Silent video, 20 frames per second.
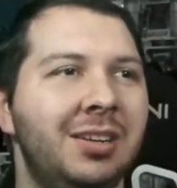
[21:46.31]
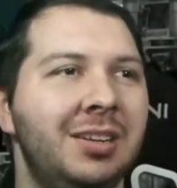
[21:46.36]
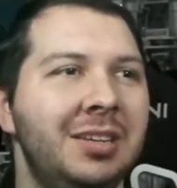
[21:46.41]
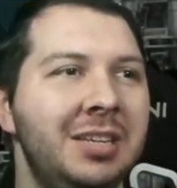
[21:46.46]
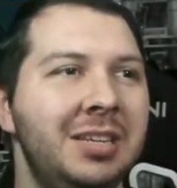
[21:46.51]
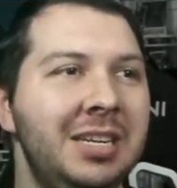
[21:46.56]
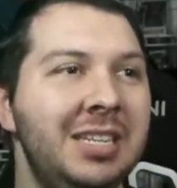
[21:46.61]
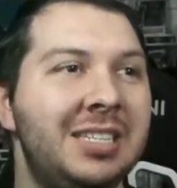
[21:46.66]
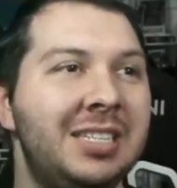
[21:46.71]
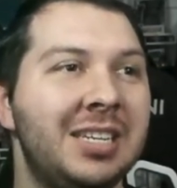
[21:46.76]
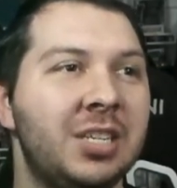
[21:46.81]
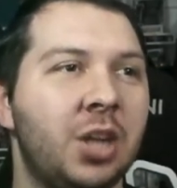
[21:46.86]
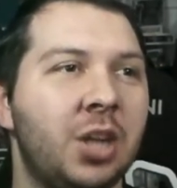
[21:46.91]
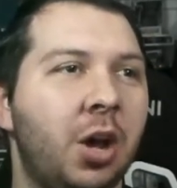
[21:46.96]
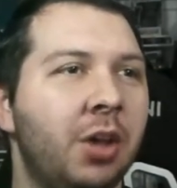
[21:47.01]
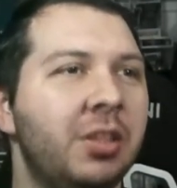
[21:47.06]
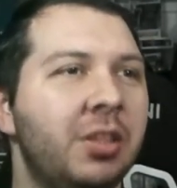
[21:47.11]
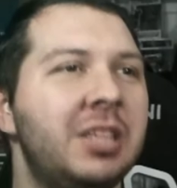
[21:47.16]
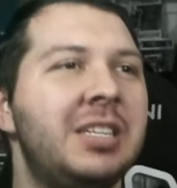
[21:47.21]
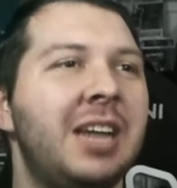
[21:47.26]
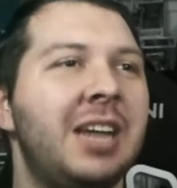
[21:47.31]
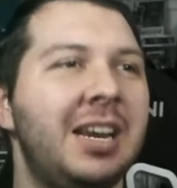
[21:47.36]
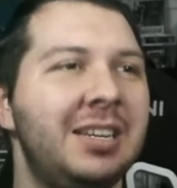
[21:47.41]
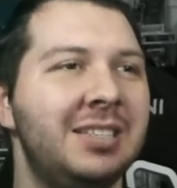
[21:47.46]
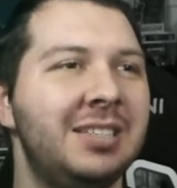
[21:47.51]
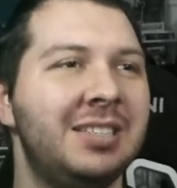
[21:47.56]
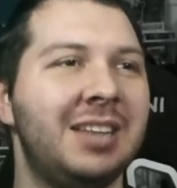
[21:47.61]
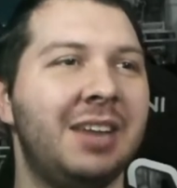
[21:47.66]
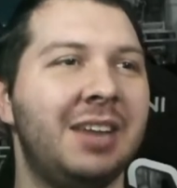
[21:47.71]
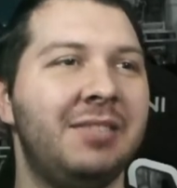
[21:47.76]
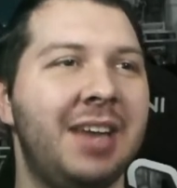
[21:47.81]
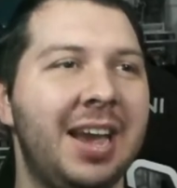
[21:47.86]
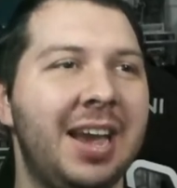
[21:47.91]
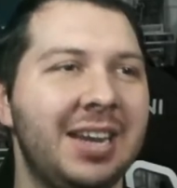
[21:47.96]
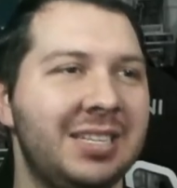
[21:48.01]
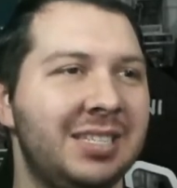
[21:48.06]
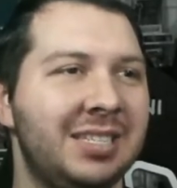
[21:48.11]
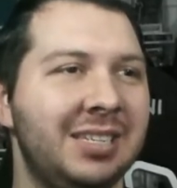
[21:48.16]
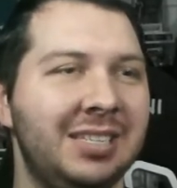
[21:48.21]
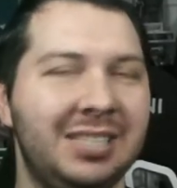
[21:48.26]
he says all the Titans have
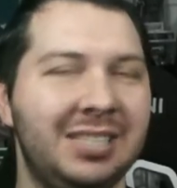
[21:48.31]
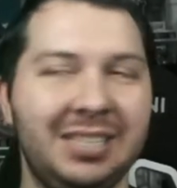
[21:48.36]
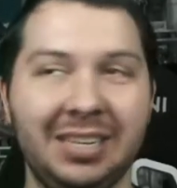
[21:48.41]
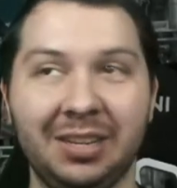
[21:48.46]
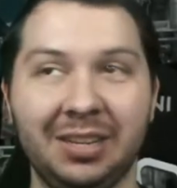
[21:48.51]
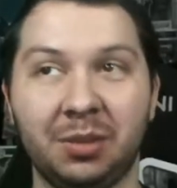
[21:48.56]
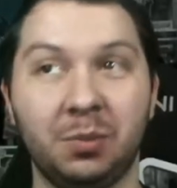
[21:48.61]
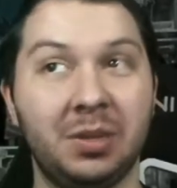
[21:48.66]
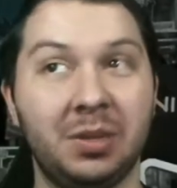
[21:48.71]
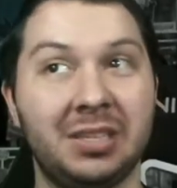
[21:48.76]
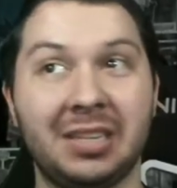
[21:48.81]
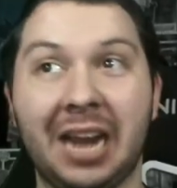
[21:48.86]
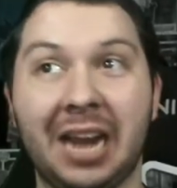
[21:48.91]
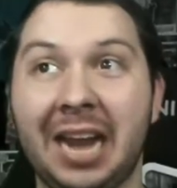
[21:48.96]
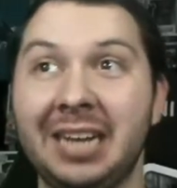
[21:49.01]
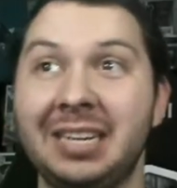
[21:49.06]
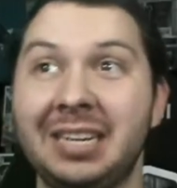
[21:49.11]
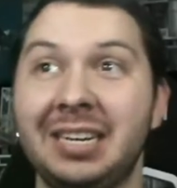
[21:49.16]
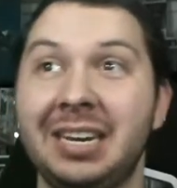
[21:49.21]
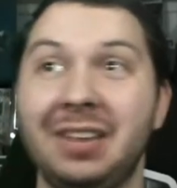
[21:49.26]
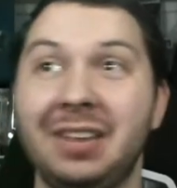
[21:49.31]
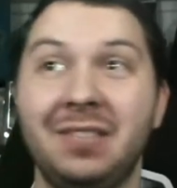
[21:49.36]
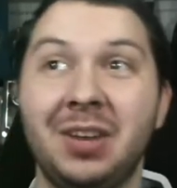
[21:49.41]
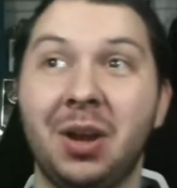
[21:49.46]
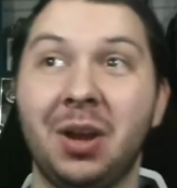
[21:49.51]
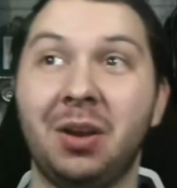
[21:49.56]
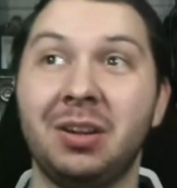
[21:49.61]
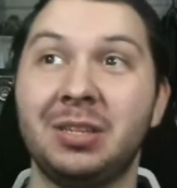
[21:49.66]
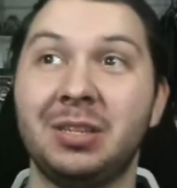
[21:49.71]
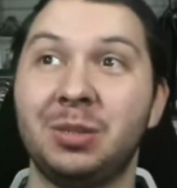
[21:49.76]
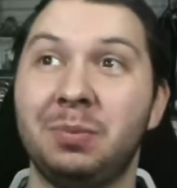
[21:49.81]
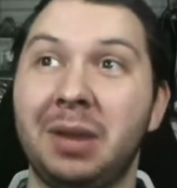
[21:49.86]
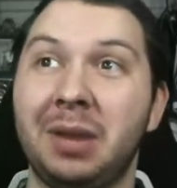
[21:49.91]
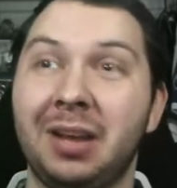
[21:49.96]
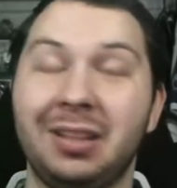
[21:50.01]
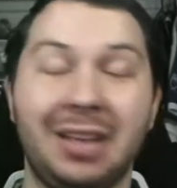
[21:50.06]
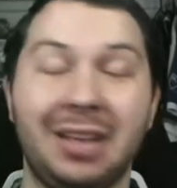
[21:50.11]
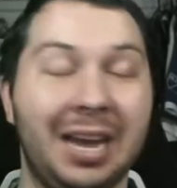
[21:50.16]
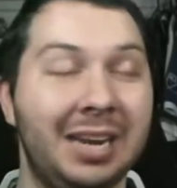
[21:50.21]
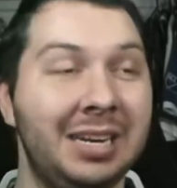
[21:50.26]
excellent teeth, which I didn't even notice about.
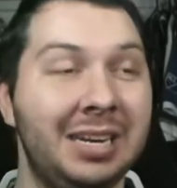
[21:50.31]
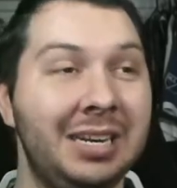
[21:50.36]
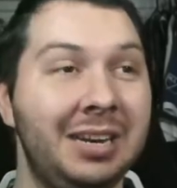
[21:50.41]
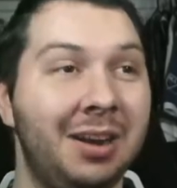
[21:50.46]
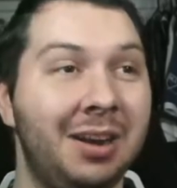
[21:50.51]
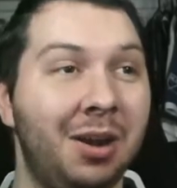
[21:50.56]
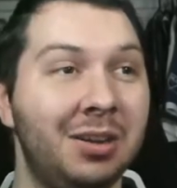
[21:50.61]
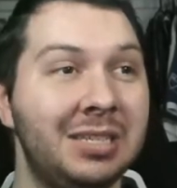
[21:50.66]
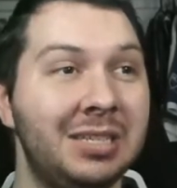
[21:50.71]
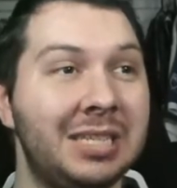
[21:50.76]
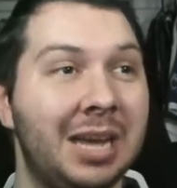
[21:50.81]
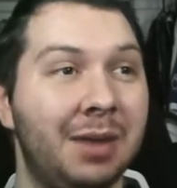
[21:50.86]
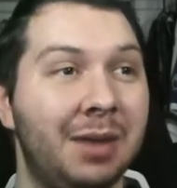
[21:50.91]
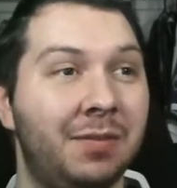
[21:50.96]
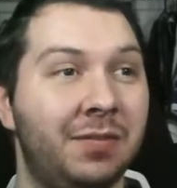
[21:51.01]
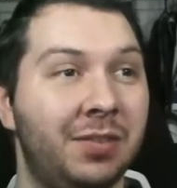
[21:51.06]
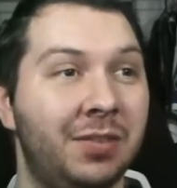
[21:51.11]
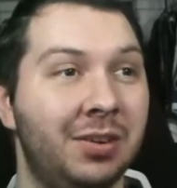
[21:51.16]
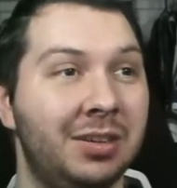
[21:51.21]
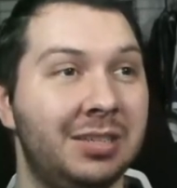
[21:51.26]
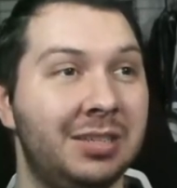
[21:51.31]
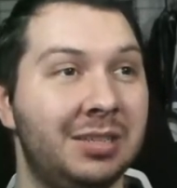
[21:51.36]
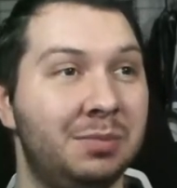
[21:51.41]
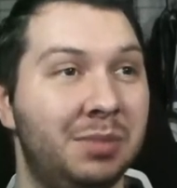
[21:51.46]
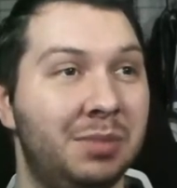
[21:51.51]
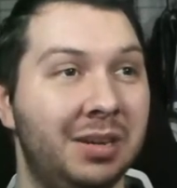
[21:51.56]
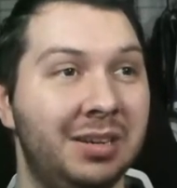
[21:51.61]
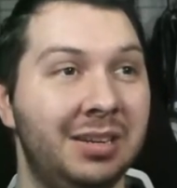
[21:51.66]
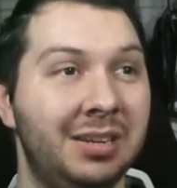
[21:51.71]
I didn't notice that first, but